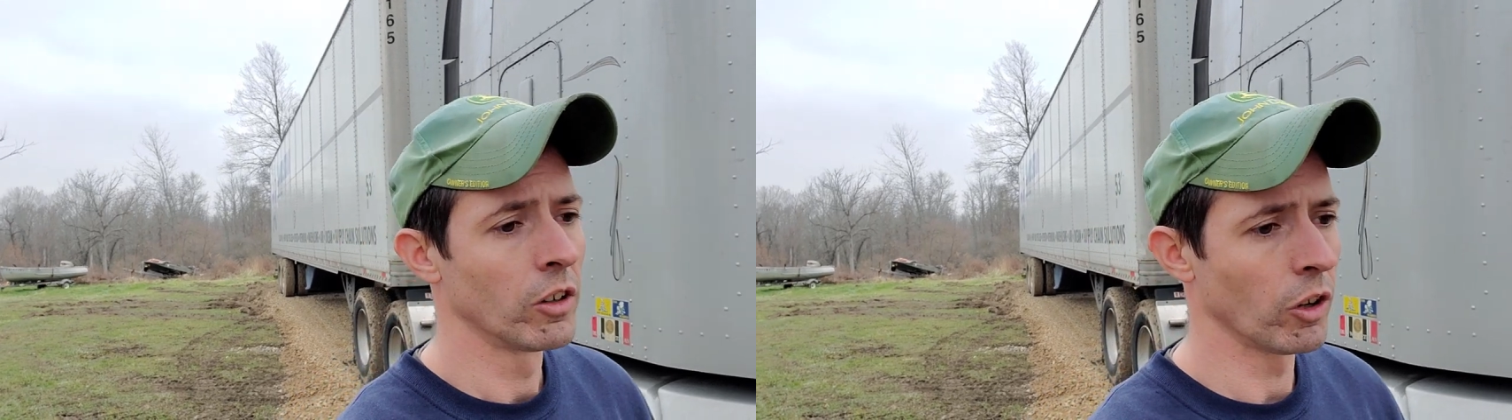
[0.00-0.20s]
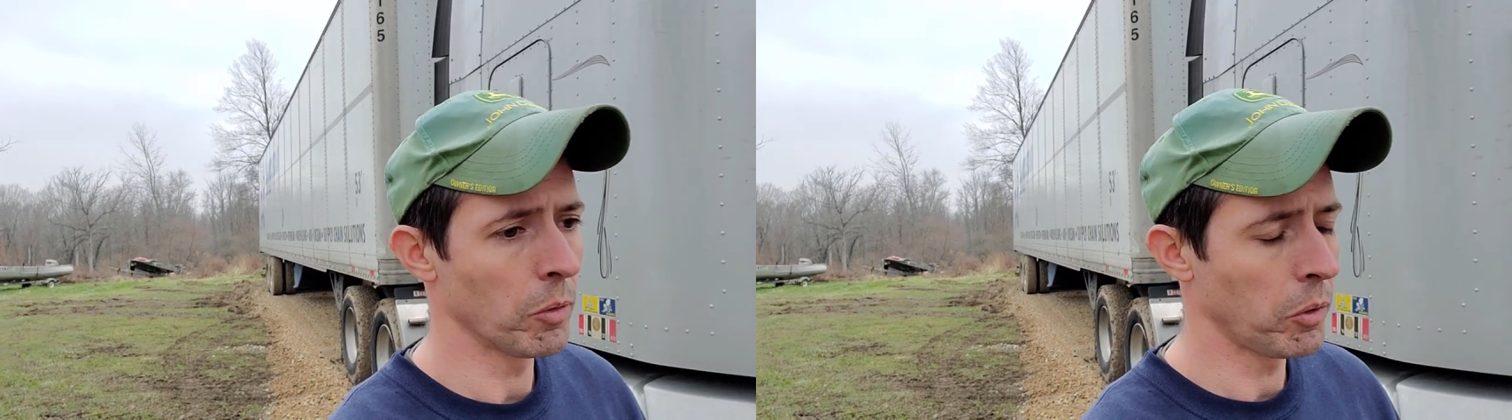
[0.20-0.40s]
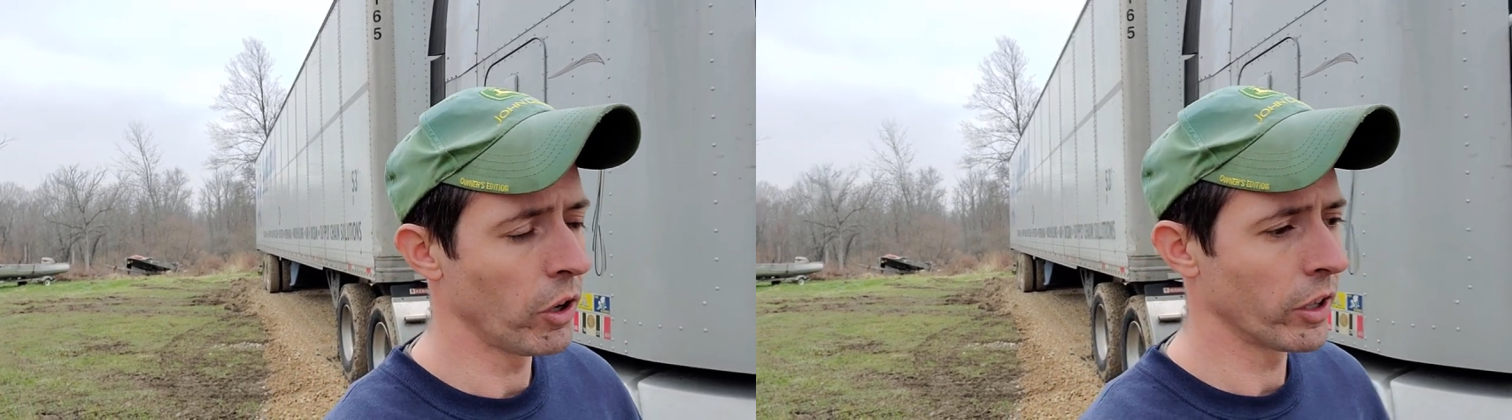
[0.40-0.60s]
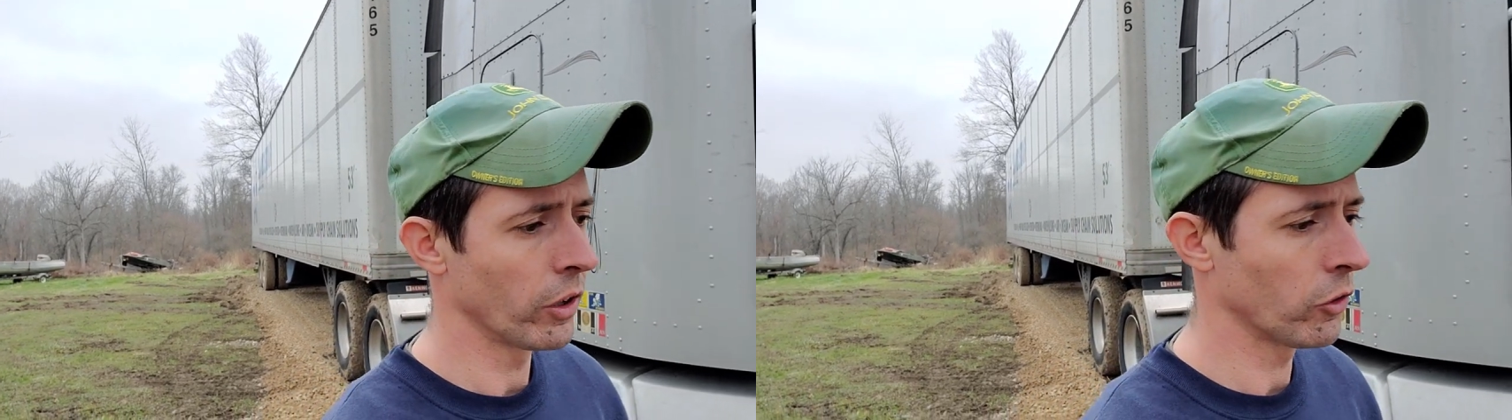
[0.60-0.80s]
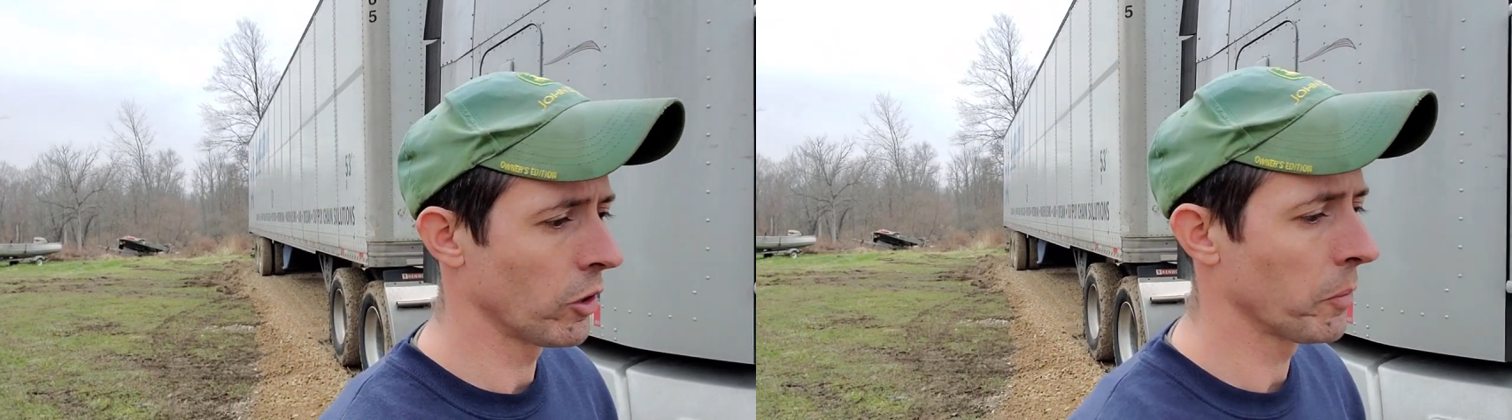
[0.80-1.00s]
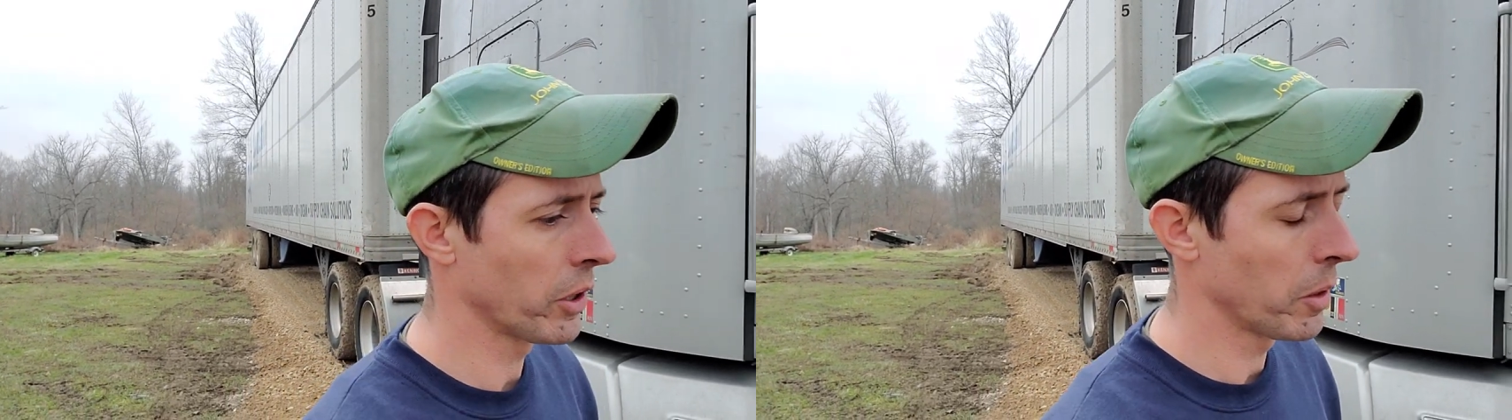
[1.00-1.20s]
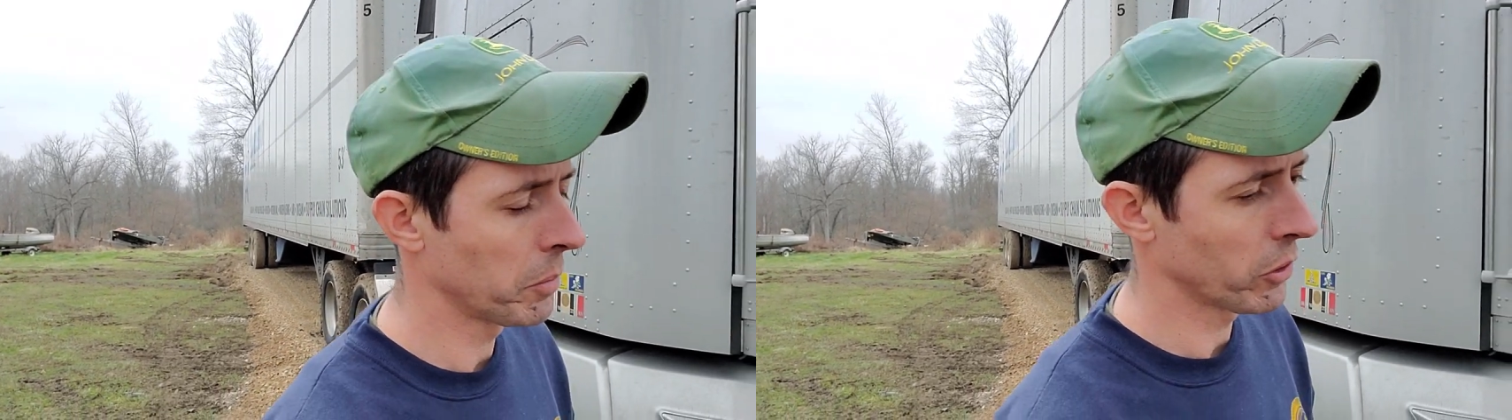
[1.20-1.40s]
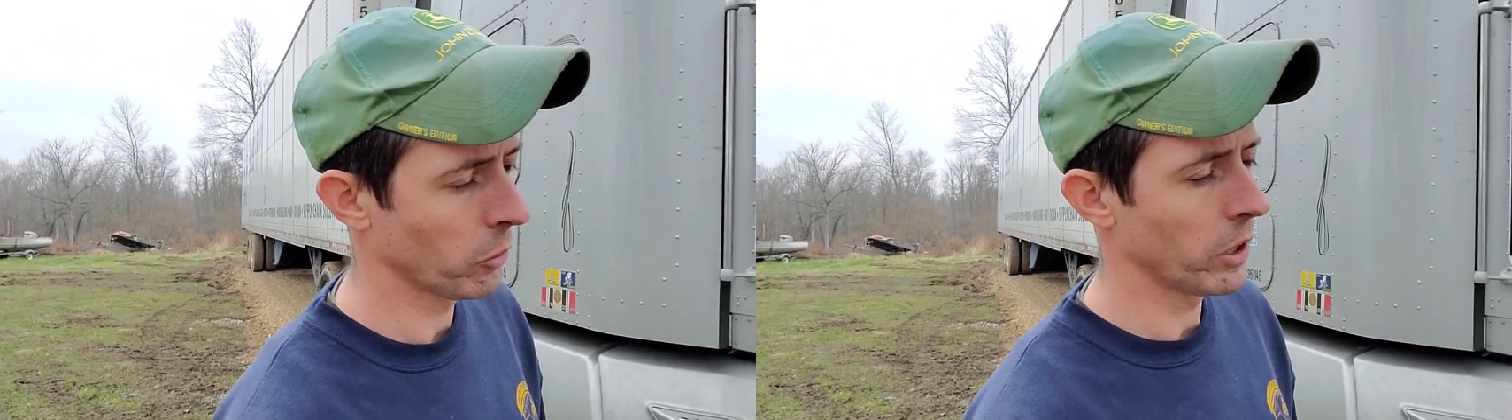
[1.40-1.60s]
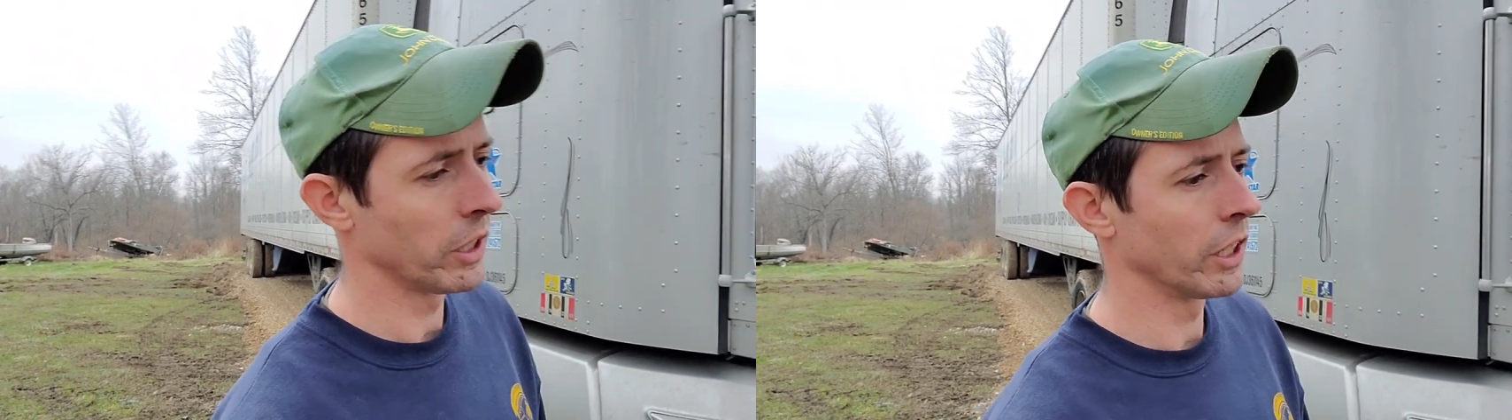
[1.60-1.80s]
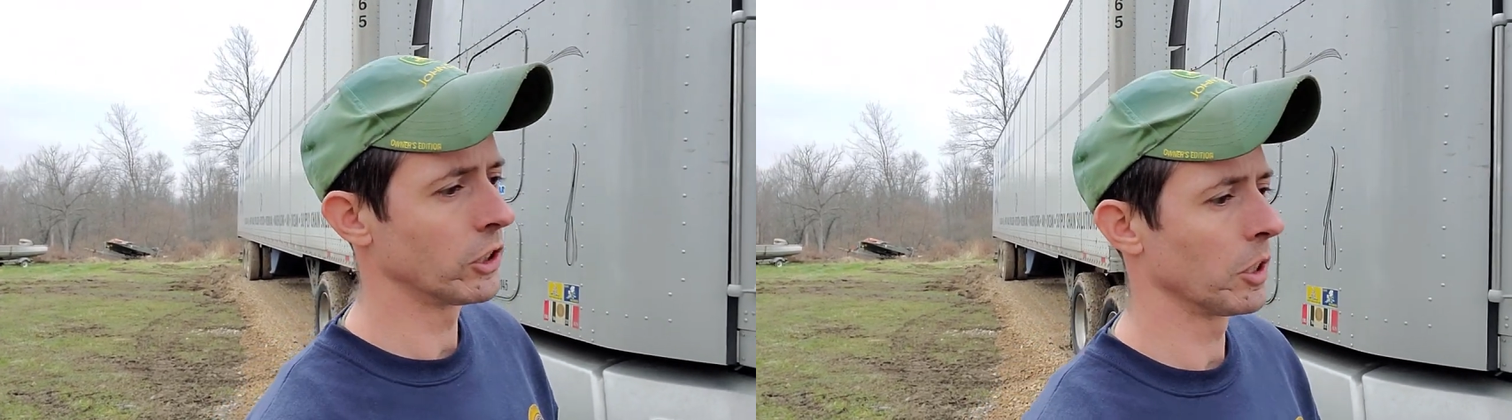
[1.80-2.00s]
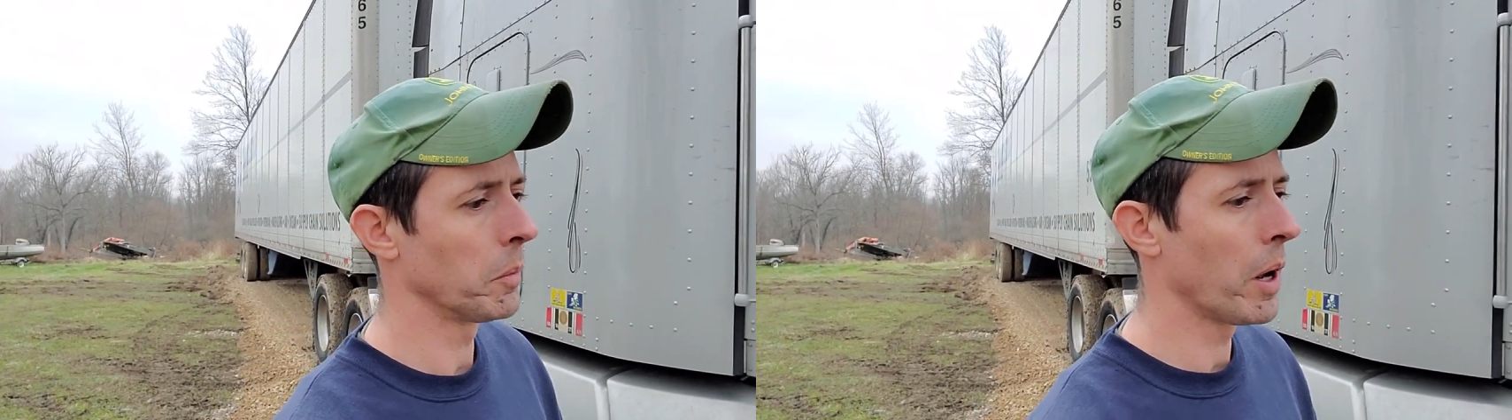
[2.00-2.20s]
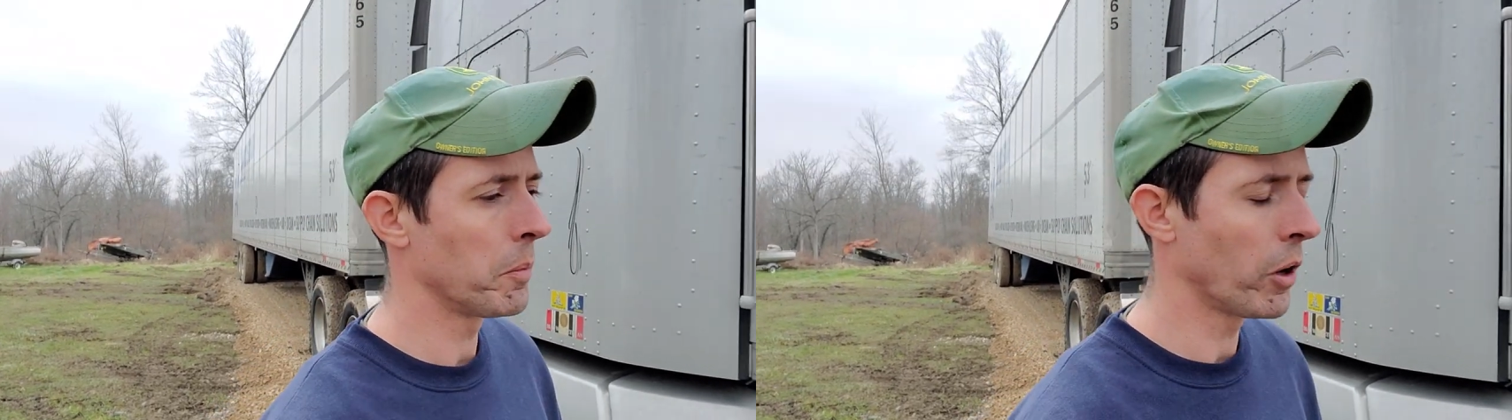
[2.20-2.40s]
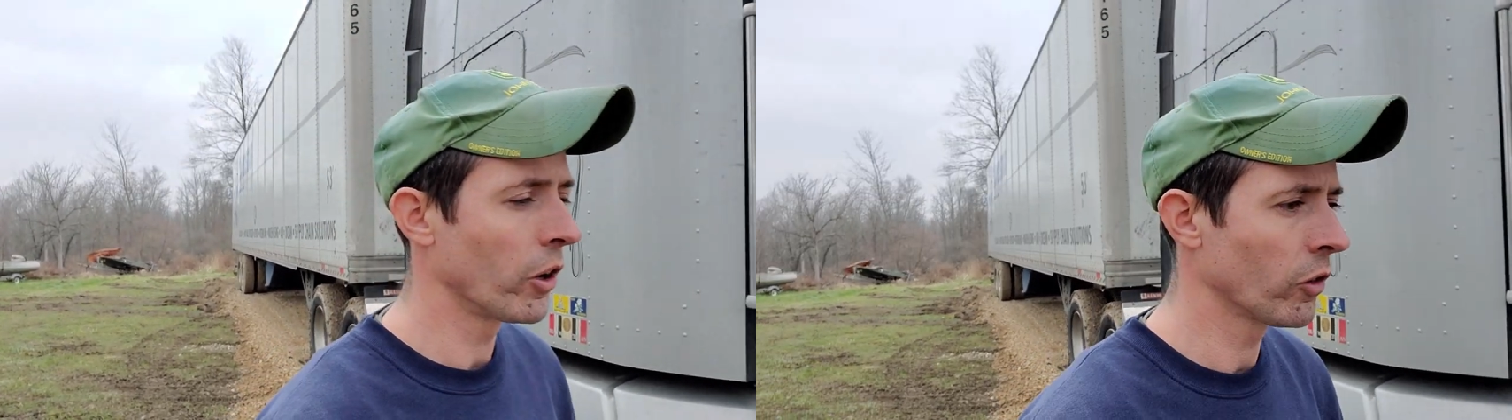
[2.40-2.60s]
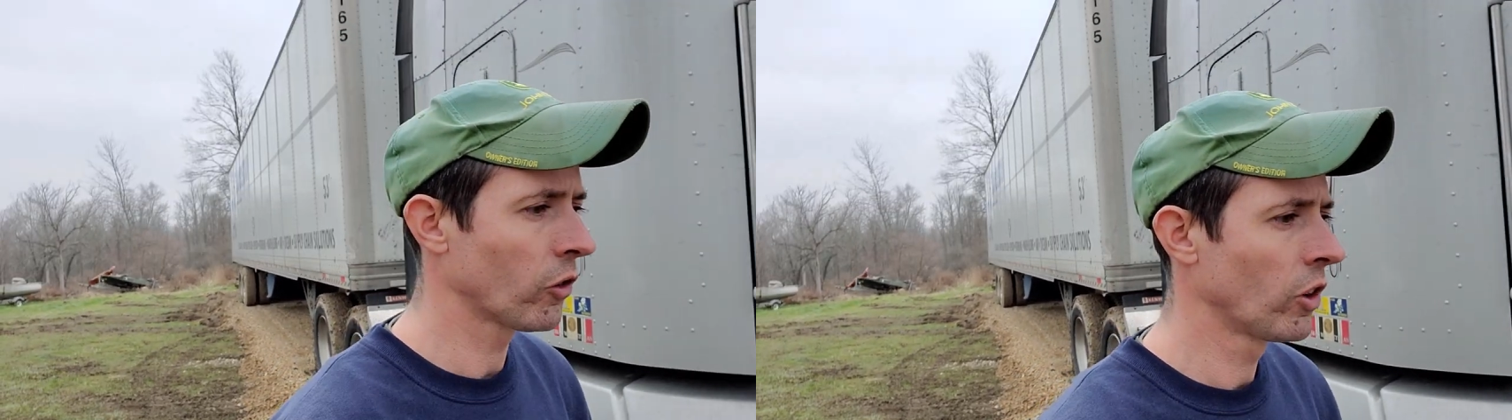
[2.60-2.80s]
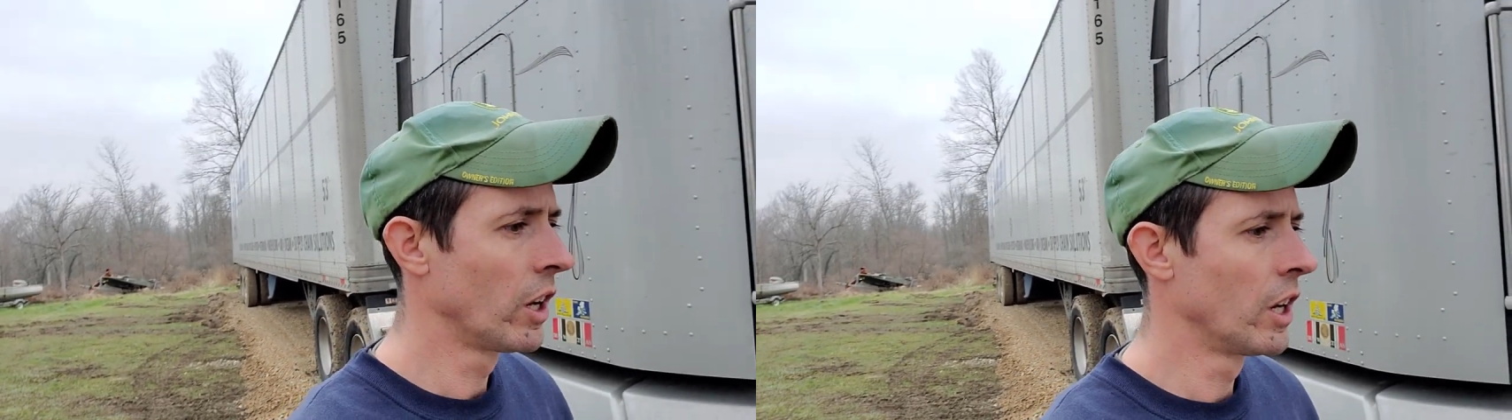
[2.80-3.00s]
or a plug or something up, it's a way to get you to buy parts.